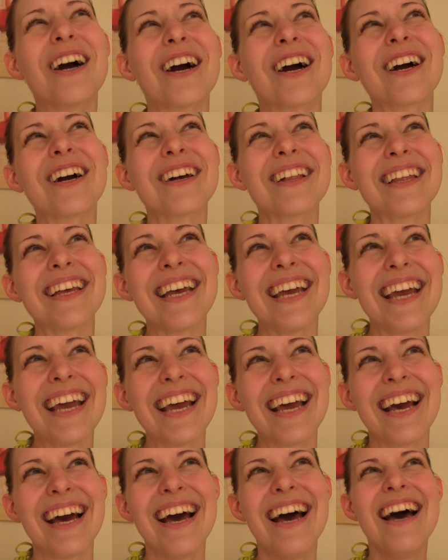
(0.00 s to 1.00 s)

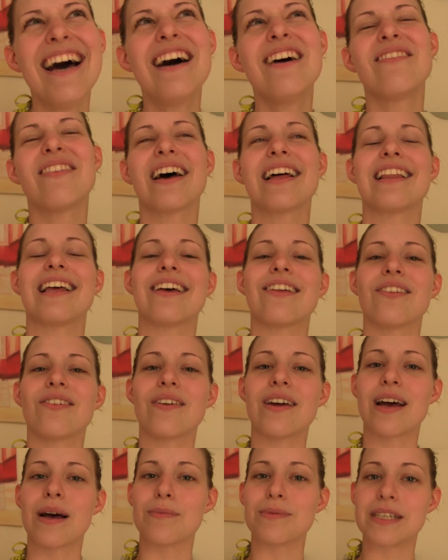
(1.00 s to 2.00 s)
early. Had like
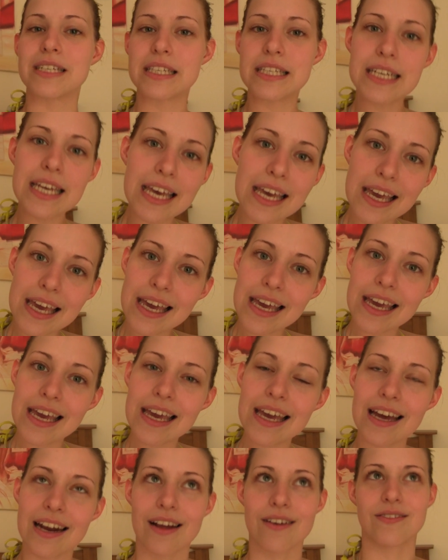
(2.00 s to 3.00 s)
three cups of
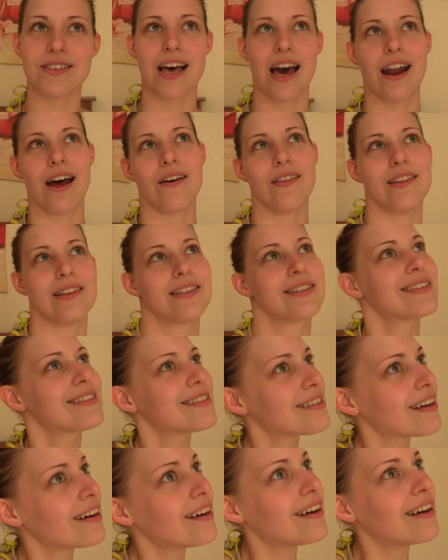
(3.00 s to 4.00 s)
tea and I've sat out in the
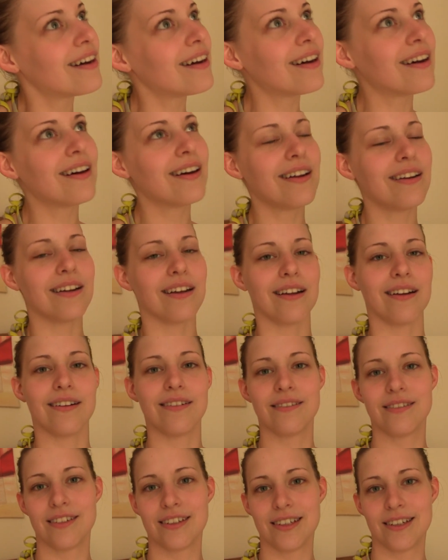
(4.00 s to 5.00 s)
sun
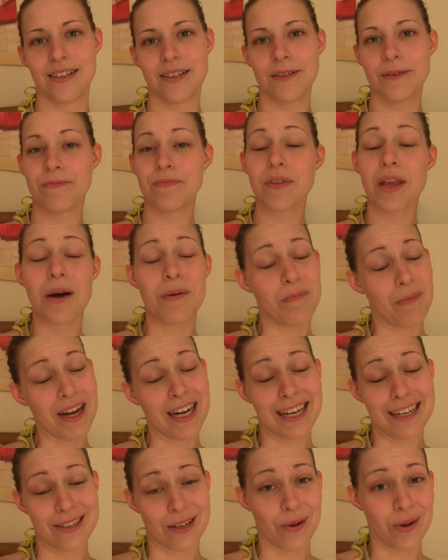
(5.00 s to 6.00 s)
and my
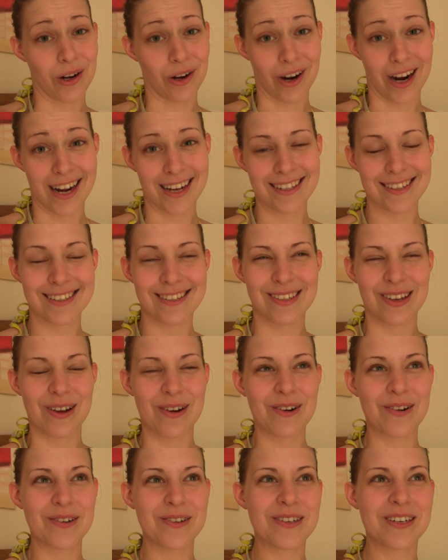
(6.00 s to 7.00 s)
day's going great.
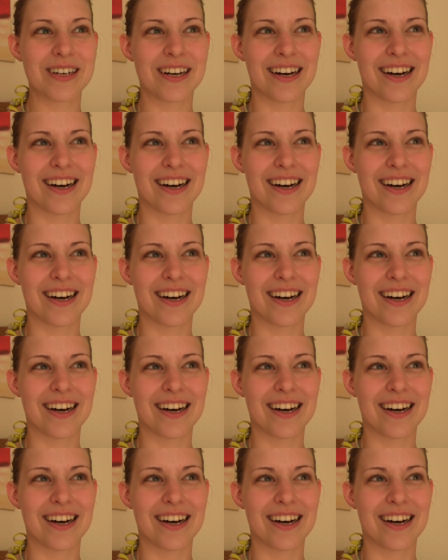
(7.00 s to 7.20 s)
So